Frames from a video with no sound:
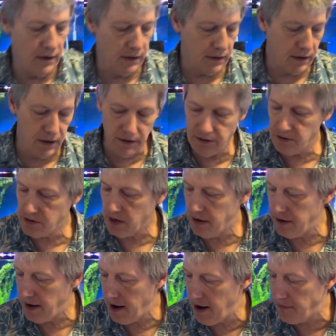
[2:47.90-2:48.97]
in colors
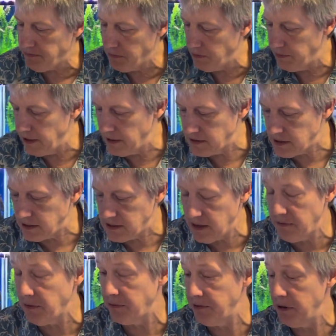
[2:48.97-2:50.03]
on half moon bettas. Got
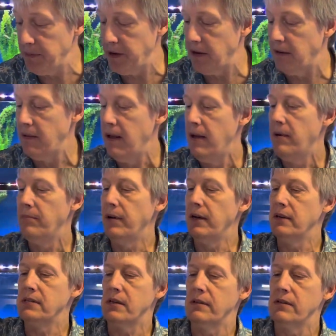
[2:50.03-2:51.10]
several female
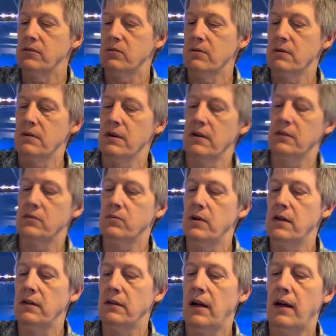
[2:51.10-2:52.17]
bettas on this order as
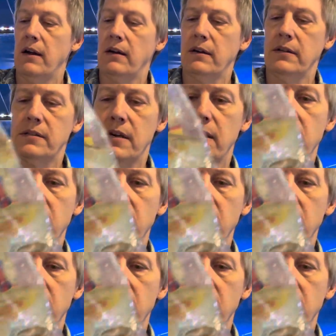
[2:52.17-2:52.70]
well. At least I